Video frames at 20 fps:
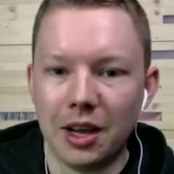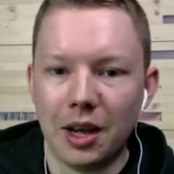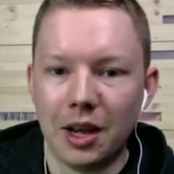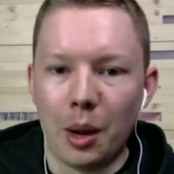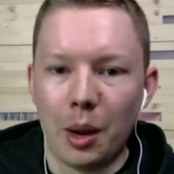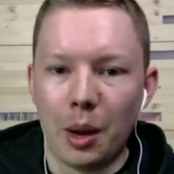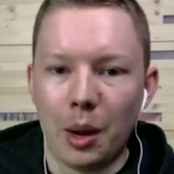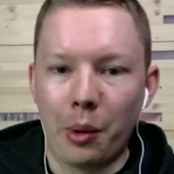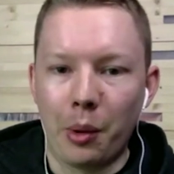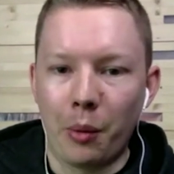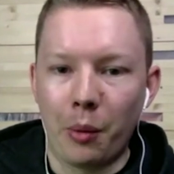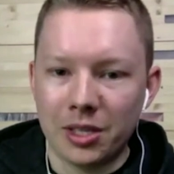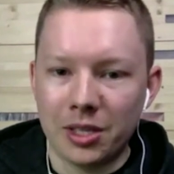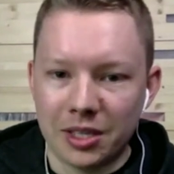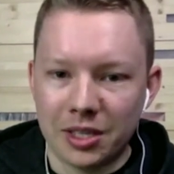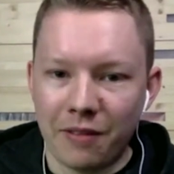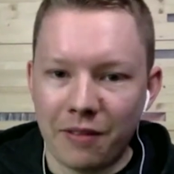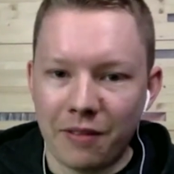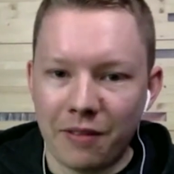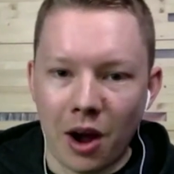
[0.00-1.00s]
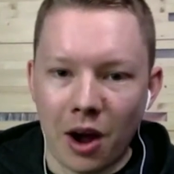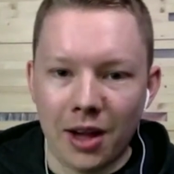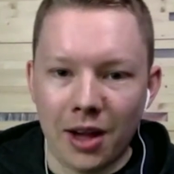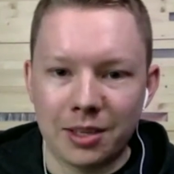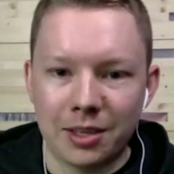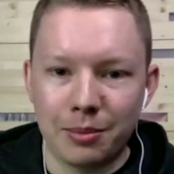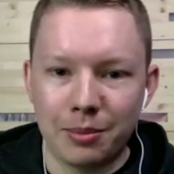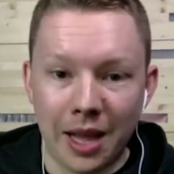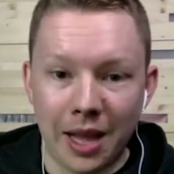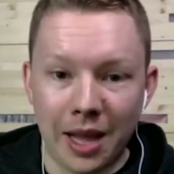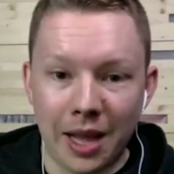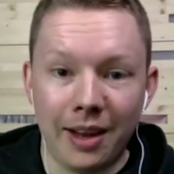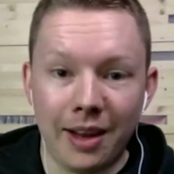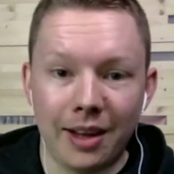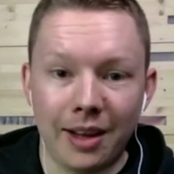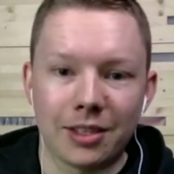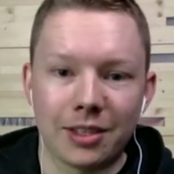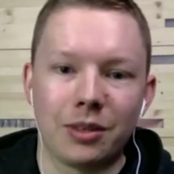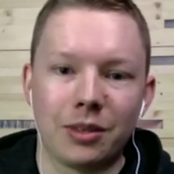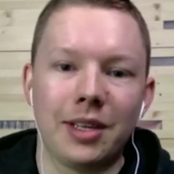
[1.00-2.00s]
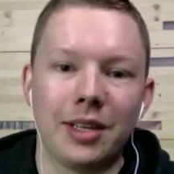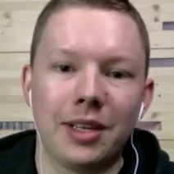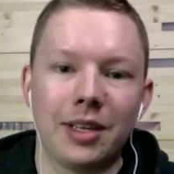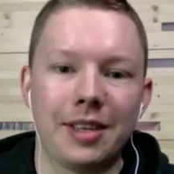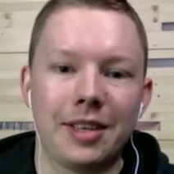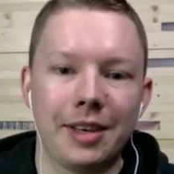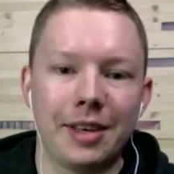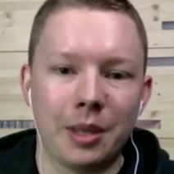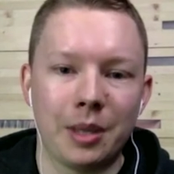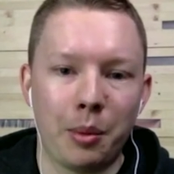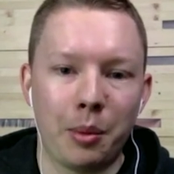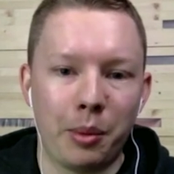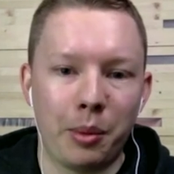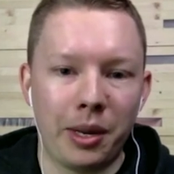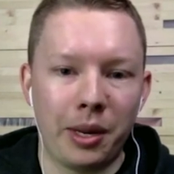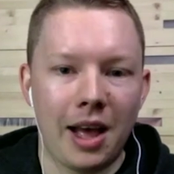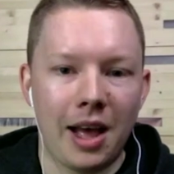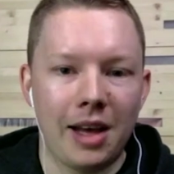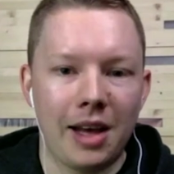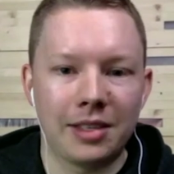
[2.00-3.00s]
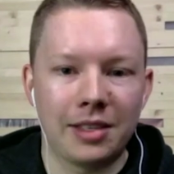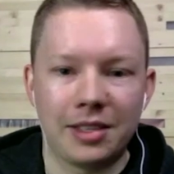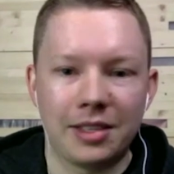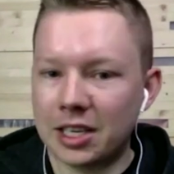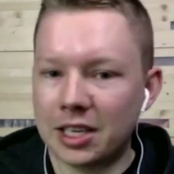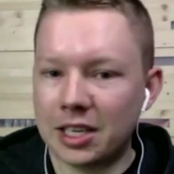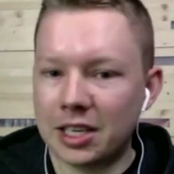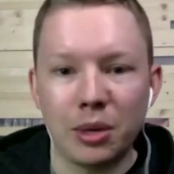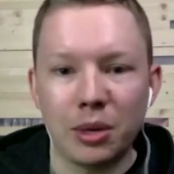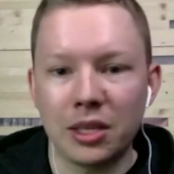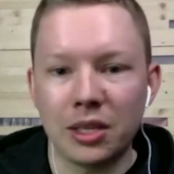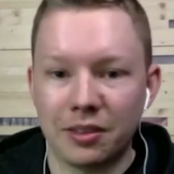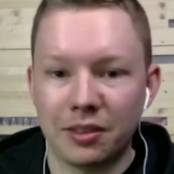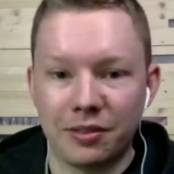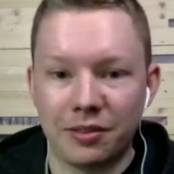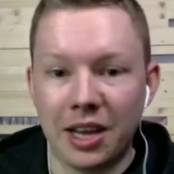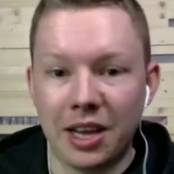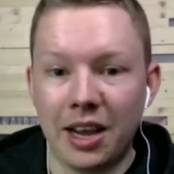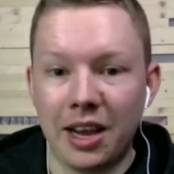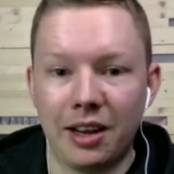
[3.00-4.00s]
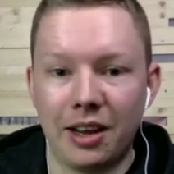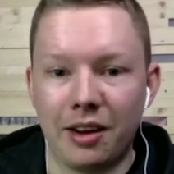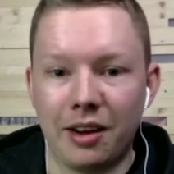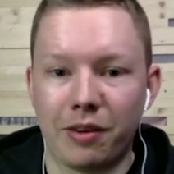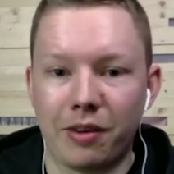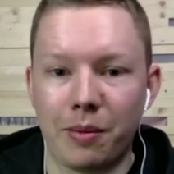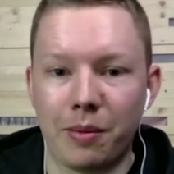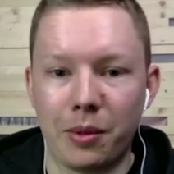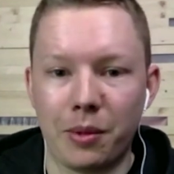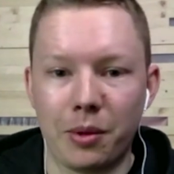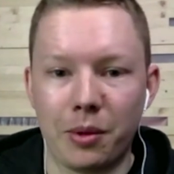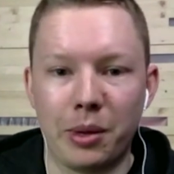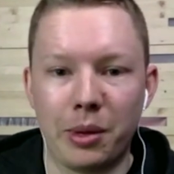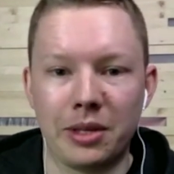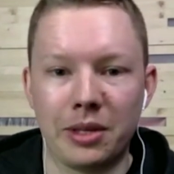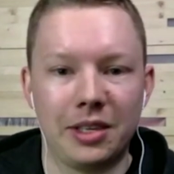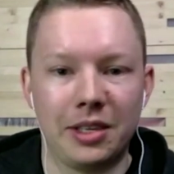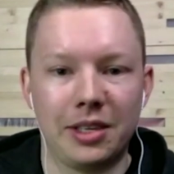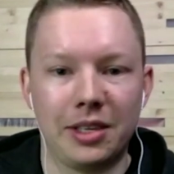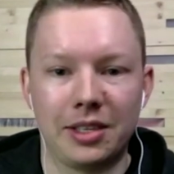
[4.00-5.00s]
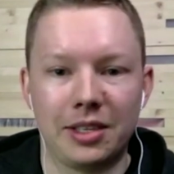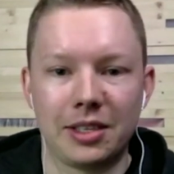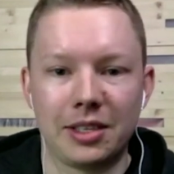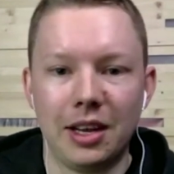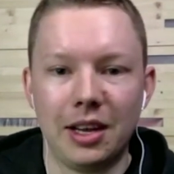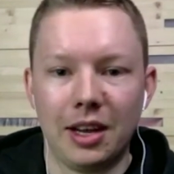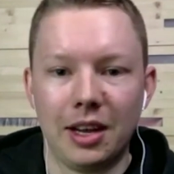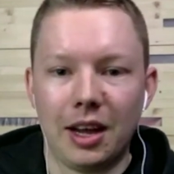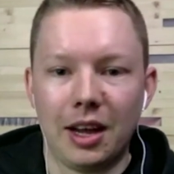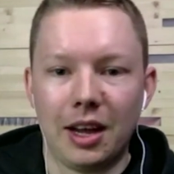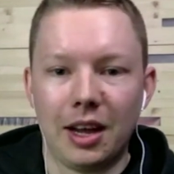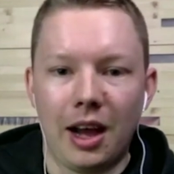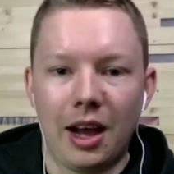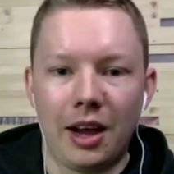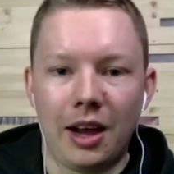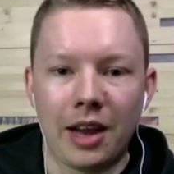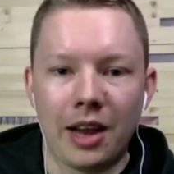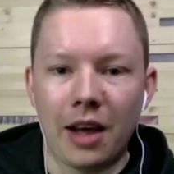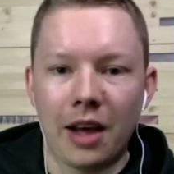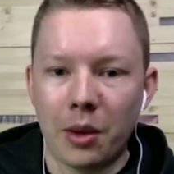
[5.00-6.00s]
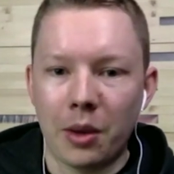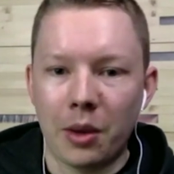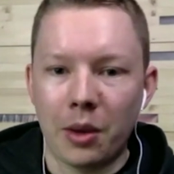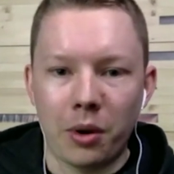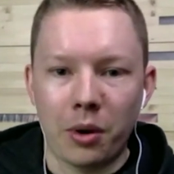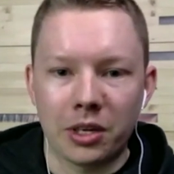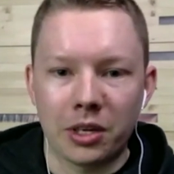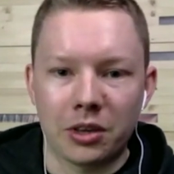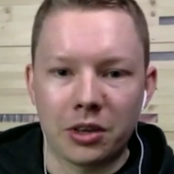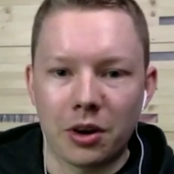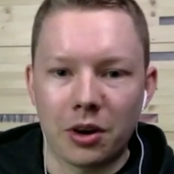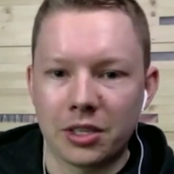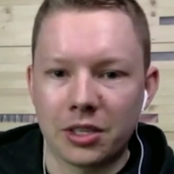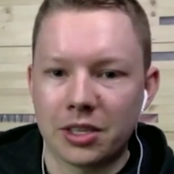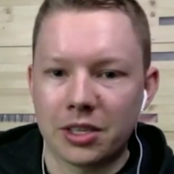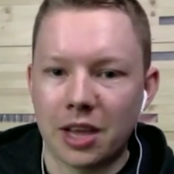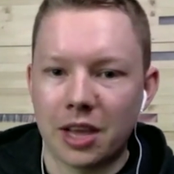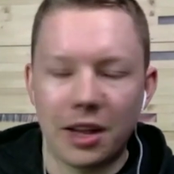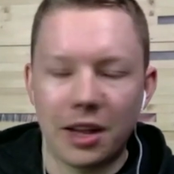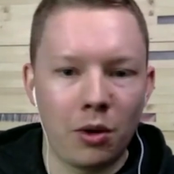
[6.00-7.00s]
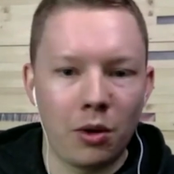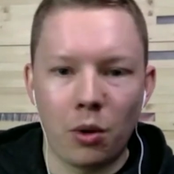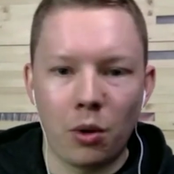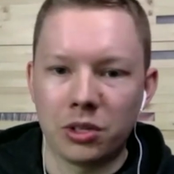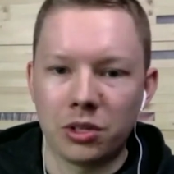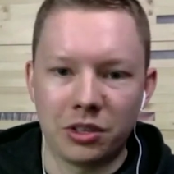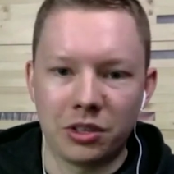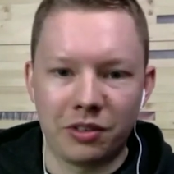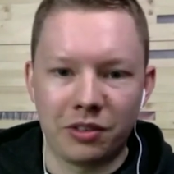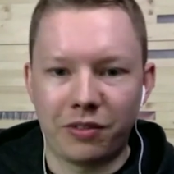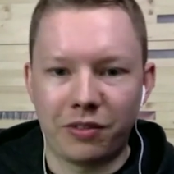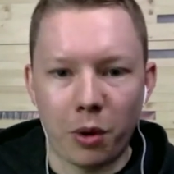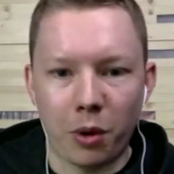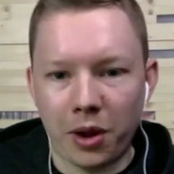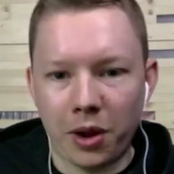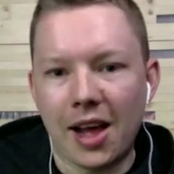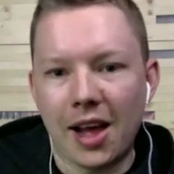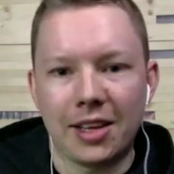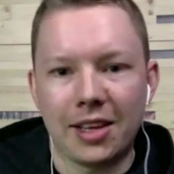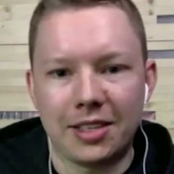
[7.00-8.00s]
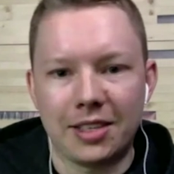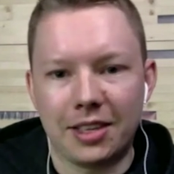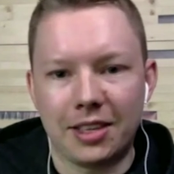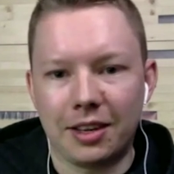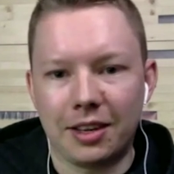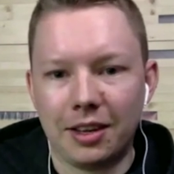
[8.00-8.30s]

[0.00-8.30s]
but once they've got some data so let's say somebody has six months of data from their business uh, now they want to start setting goals and forecasting.